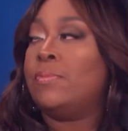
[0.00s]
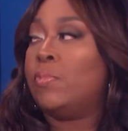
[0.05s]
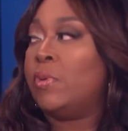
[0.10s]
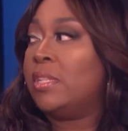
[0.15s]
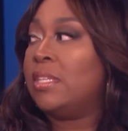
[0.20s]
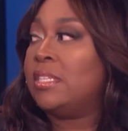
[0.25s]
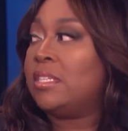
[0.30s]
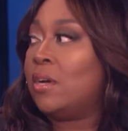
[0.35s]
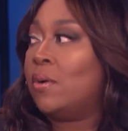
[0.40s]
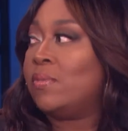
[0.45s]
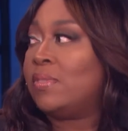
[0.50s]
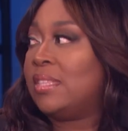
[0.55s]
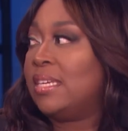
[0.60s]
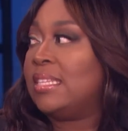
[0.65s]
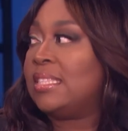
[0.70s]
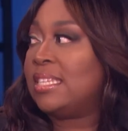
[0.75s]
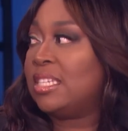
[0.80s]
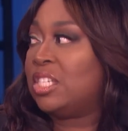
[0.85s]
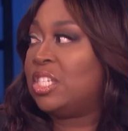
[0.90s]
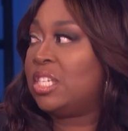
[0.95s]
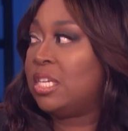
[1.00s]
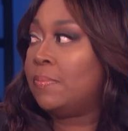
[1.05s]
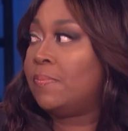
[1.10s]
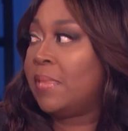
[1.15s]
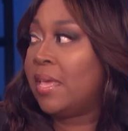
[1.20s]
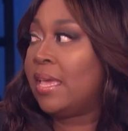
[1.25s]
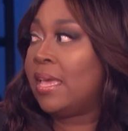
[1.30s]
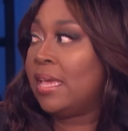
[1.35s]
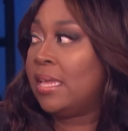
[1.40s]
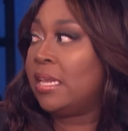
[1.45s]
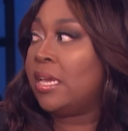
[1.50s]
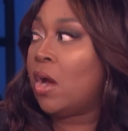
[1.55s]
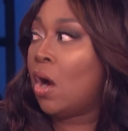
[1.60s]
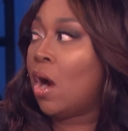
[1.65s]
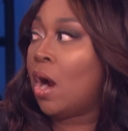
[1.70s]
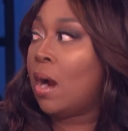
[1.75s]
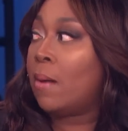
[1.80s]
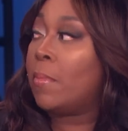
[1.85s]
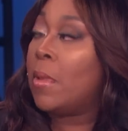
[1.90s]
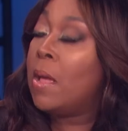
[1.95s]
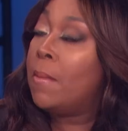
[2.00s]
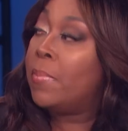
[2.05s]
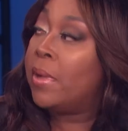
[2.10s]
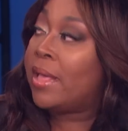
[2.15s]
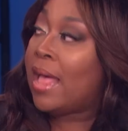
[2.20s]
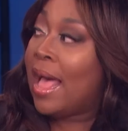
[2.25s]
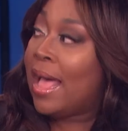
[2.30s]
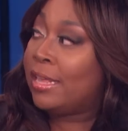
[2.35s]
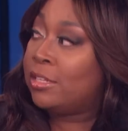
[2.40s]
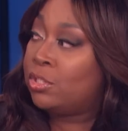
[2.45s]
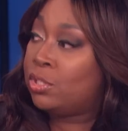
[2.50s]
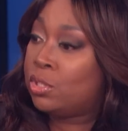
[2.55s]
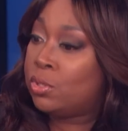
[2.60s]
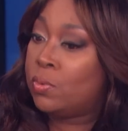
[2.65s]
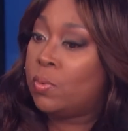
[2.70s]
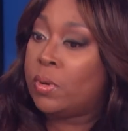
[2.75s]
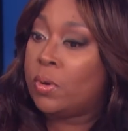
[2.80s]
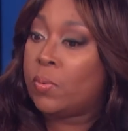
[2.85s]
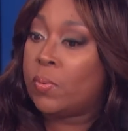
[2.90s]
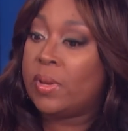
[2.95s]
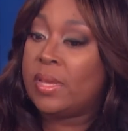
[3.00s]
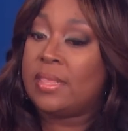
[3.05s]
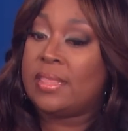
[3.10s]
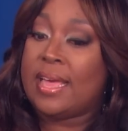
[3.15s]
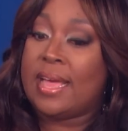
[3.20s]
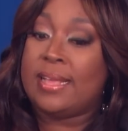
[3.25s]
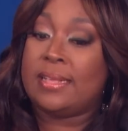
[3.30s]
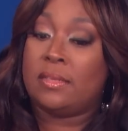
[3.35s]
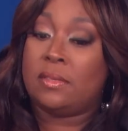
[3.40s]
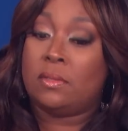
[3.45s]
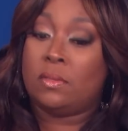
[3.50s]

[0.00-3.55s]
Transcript: really don't think that she meant any harm. But I do agree that